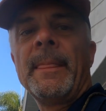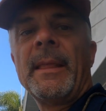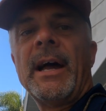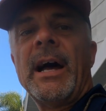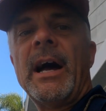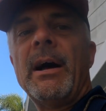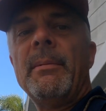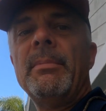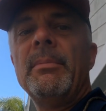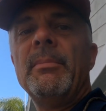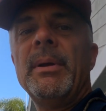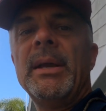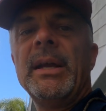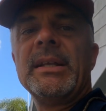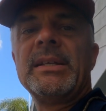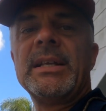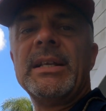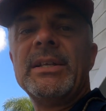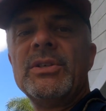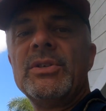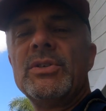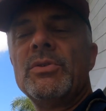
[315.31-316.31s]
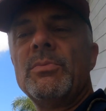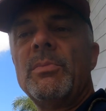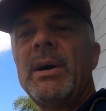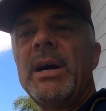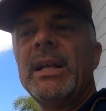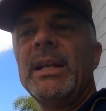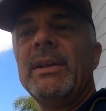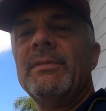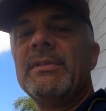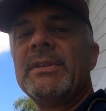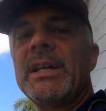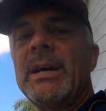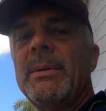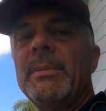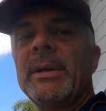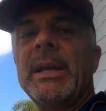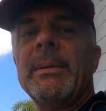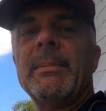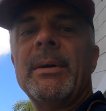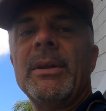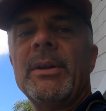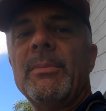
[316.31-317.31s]
I've been paying attention to mine every time I
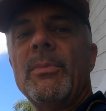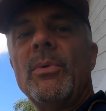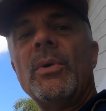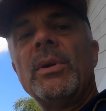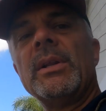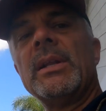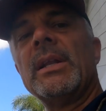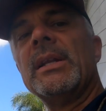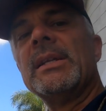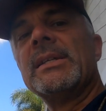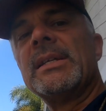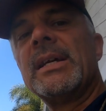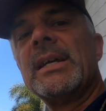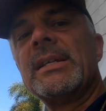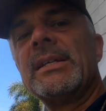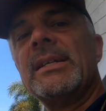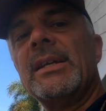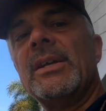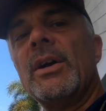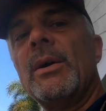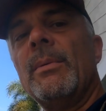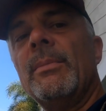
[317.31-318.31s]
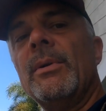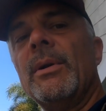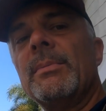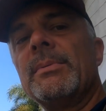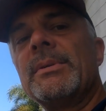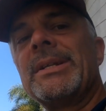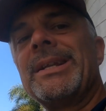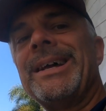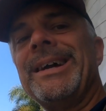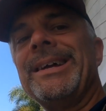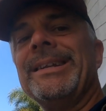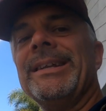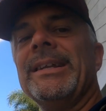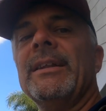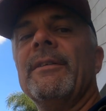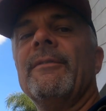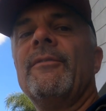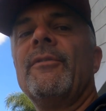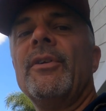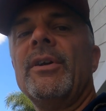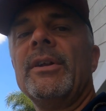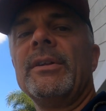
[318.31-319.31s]
came out in the morning that it's actually coming up slightly in
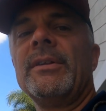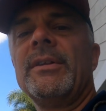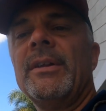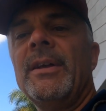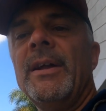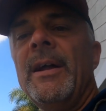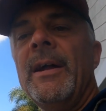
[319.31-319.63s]
the front